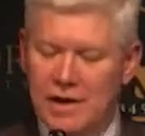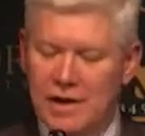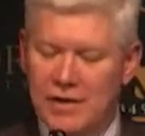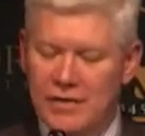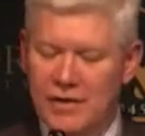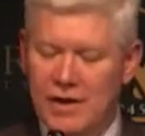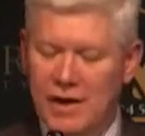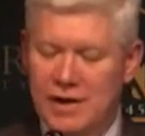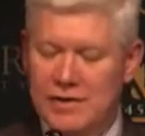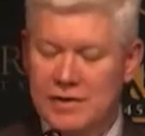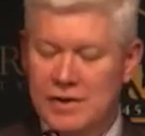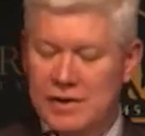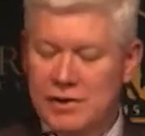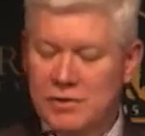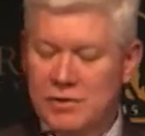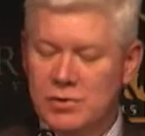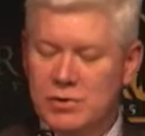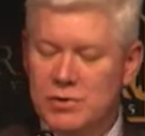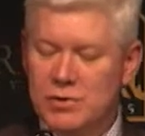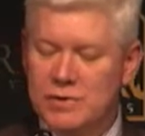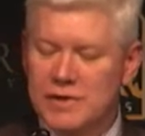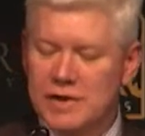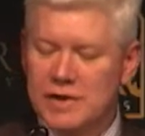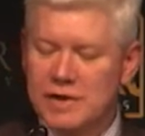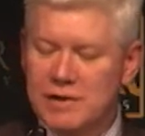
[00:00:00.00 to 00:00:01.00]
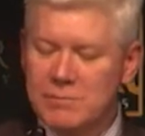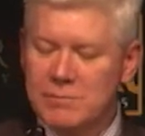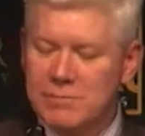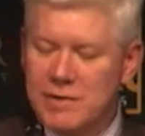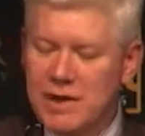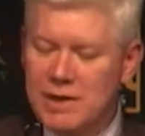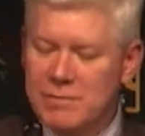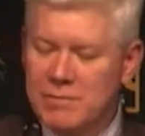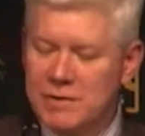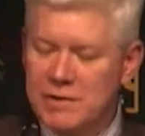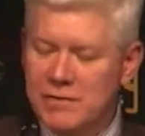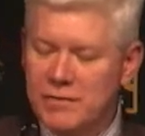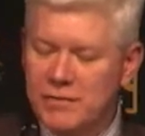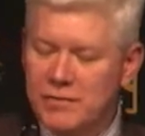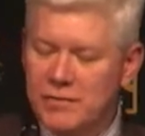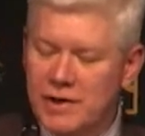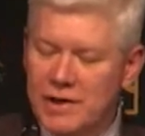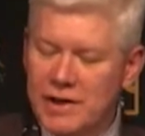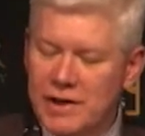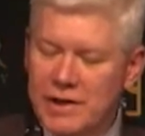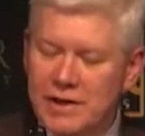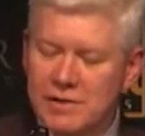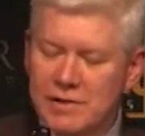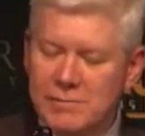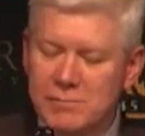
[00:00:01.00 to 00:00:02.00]
that, I quote, it may be
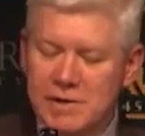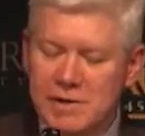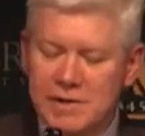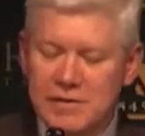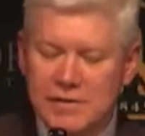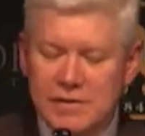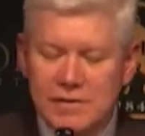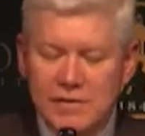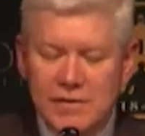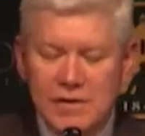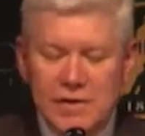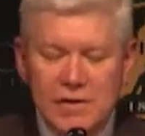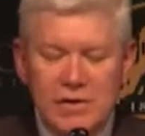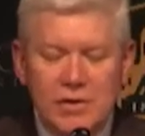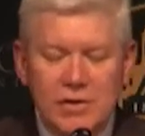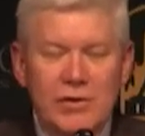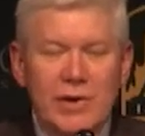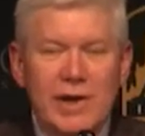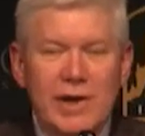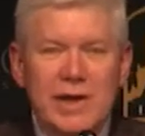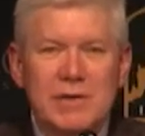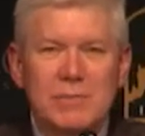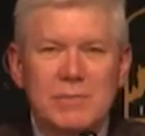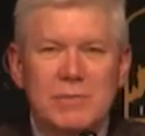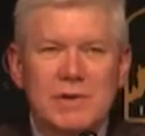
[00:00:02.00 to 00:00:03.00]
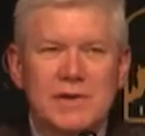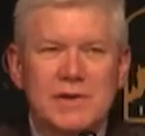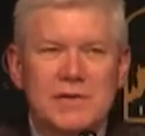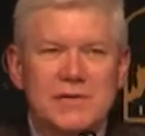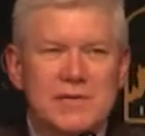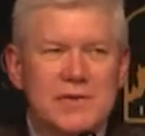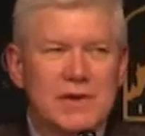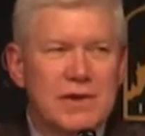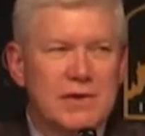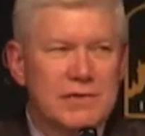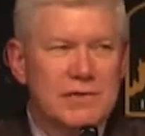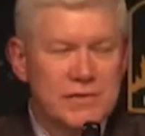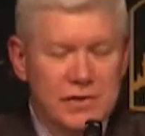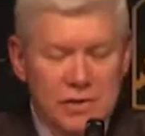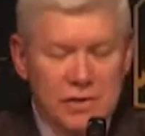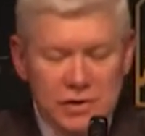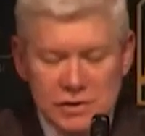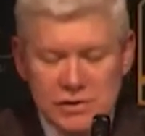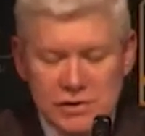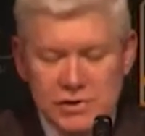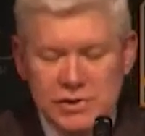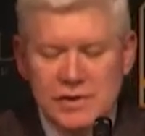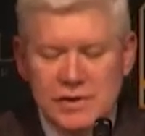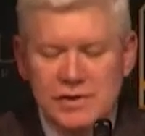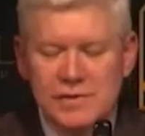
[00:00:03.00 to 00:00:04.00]
freely admitted that no animal is self
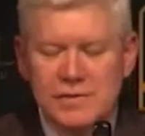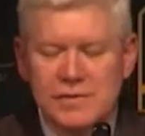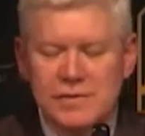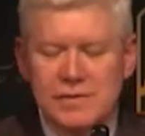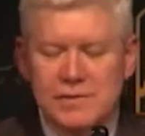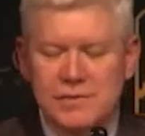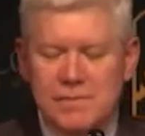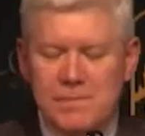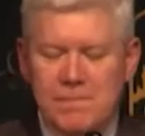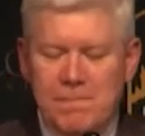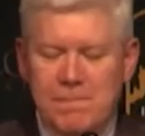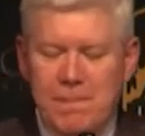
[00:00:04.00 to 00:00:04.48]
conscious